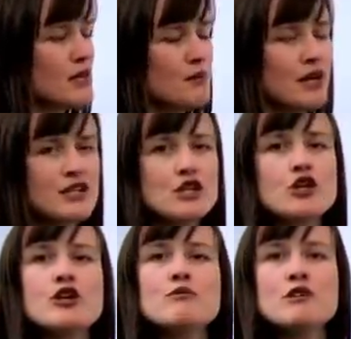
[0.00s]
because a
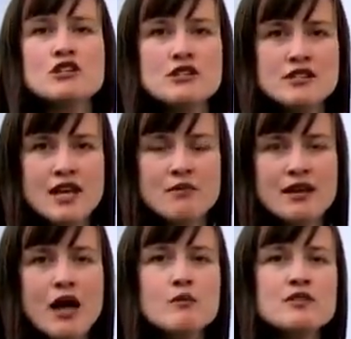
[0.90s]
good mission statement
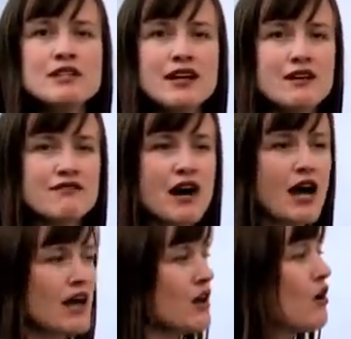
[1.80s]
helps
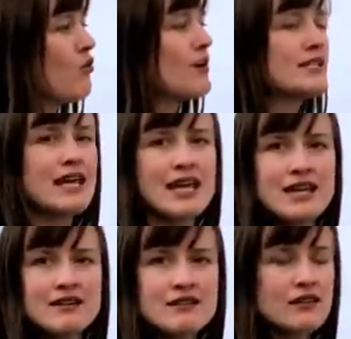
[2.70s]
clarify what's
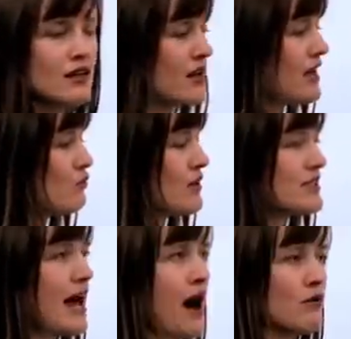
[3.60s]
in and what's
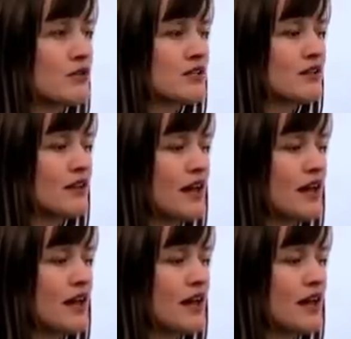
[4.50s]
out,